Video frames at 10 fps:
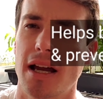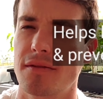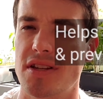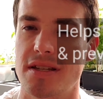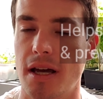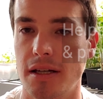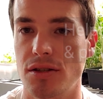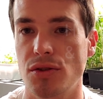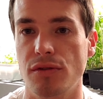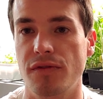kind of designed
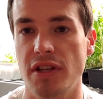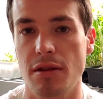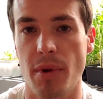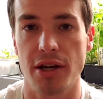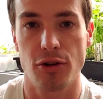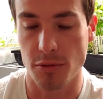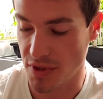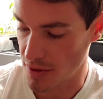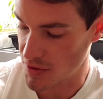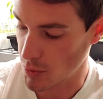to feed the
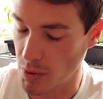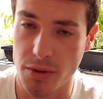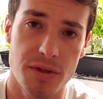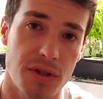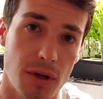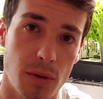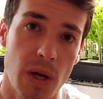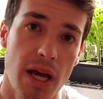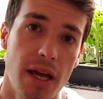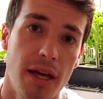microbes in the soil. So
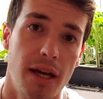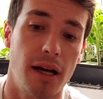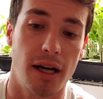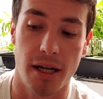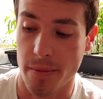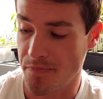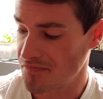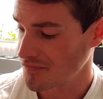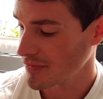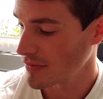
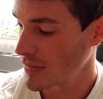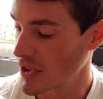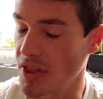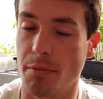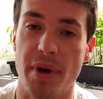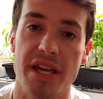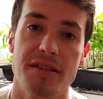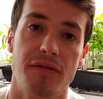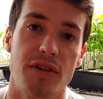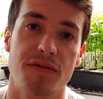the
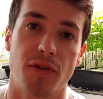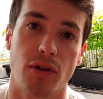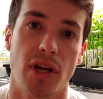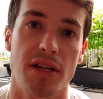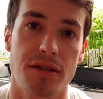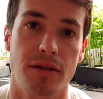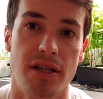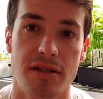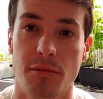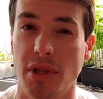base of this fertilizer
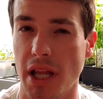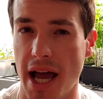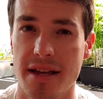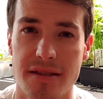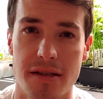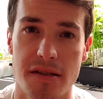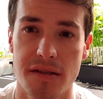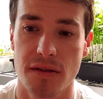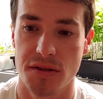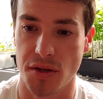is a
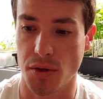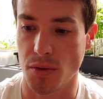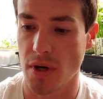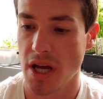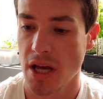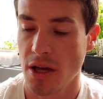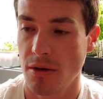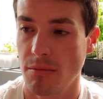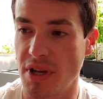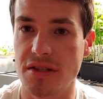molasses. So
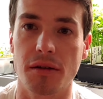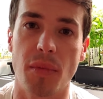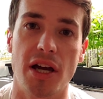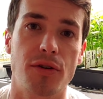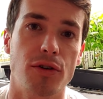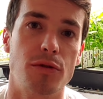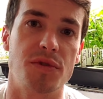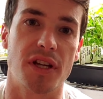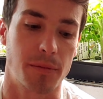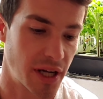basically
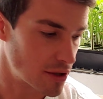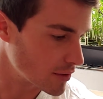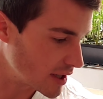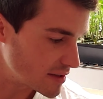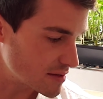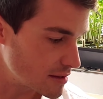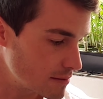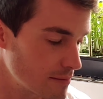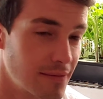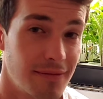microbes like mycorrhizae,